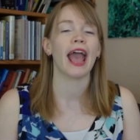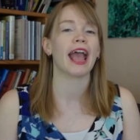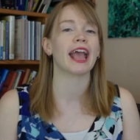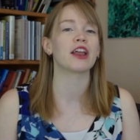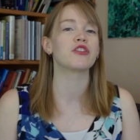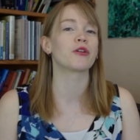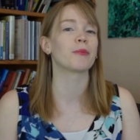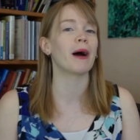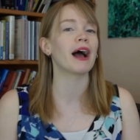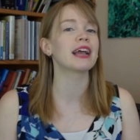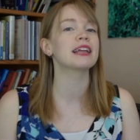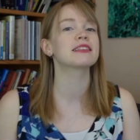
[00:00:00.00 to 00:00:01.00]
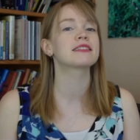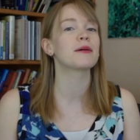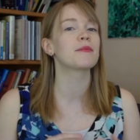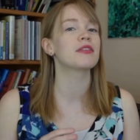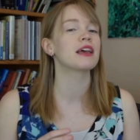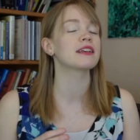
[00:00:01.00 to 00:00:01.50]
and you're buying
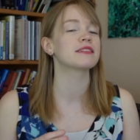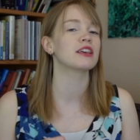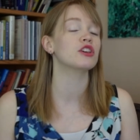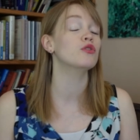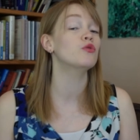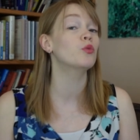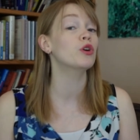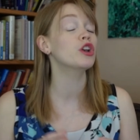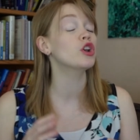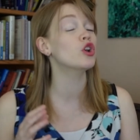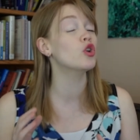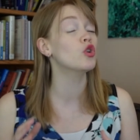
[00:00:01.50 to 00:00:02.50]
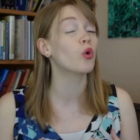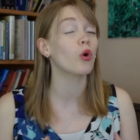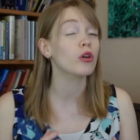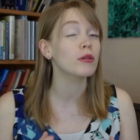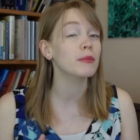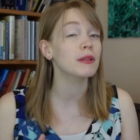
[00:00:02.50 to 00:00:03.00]
some things that you wouldn't
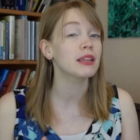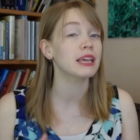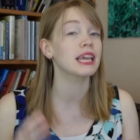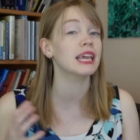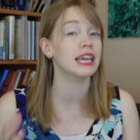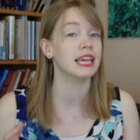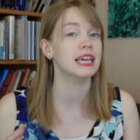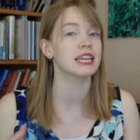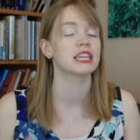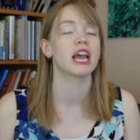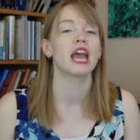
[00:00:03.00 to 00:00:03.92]
normally eat